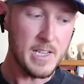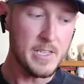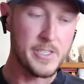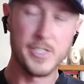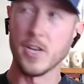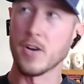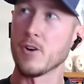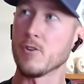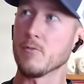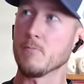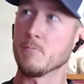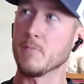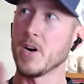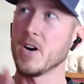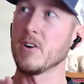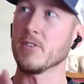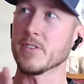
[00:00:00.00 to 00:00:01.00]
So
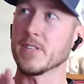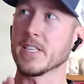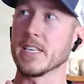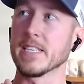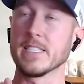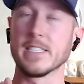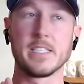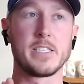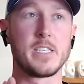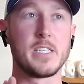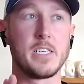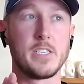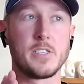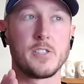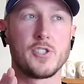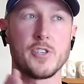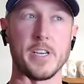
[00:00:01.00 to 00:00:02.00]
both is
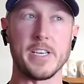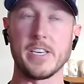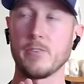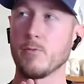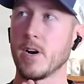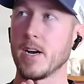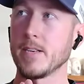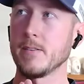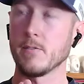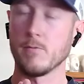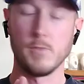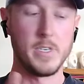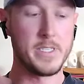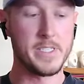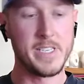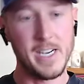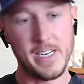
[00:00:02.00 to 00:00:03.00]
the tricky one.
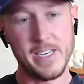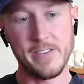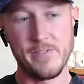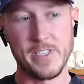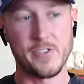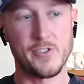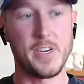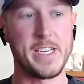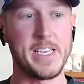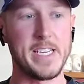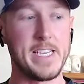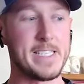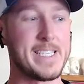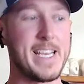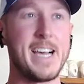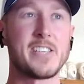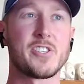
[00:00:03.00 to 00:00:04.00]
Well, it's not even tricky.
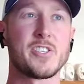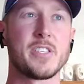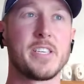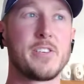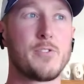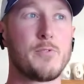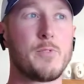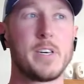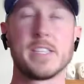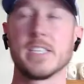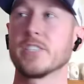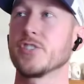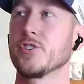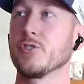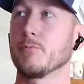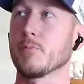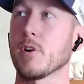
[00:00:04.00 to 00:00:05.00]
It's actually the one
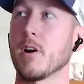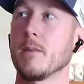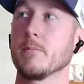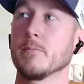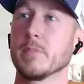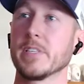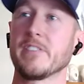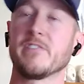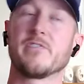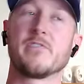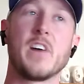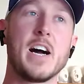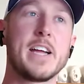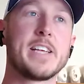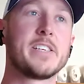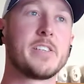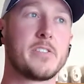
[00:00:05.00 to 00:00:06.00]
that you'll probably
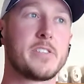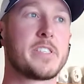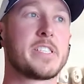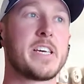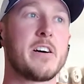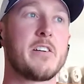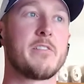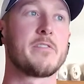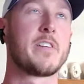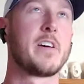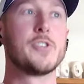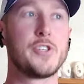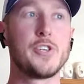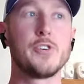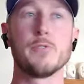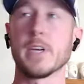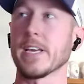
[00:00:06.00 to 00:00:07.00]
find yourself
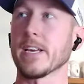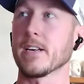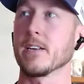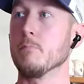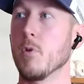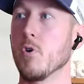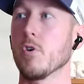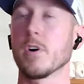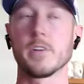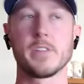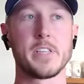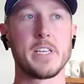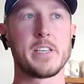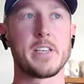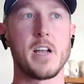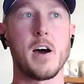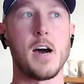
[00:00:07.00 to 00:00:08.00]
doing more
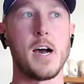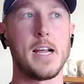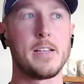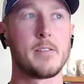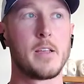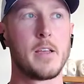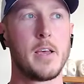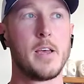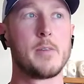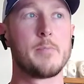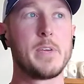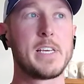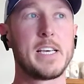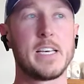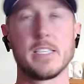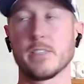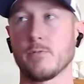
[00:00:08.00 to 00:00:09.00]
than not.
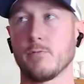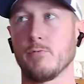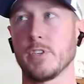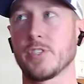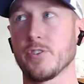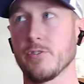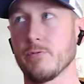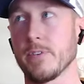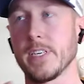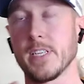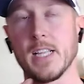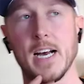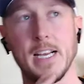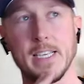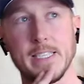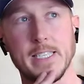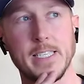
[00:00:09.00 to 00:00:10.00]
Because what you'll
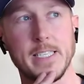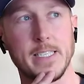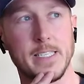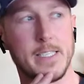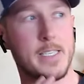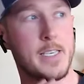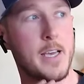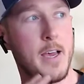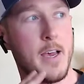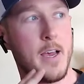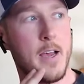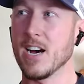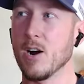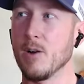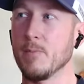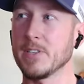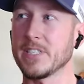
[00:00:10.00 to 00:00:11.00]
realize is
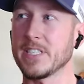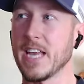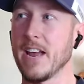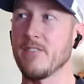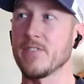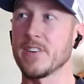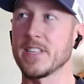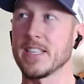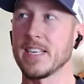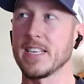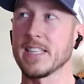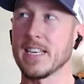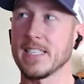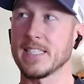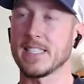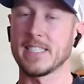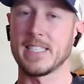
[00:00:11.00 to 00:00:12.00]
almost everything
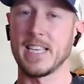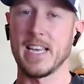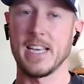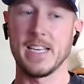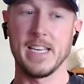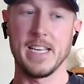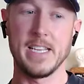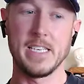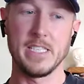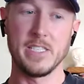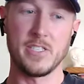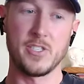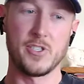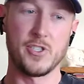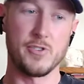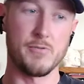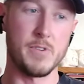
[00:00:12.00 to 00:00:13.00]
that's saying it
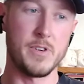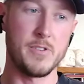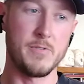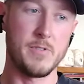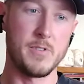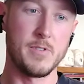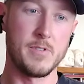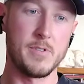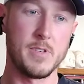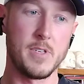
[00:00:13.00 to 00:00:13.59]
is true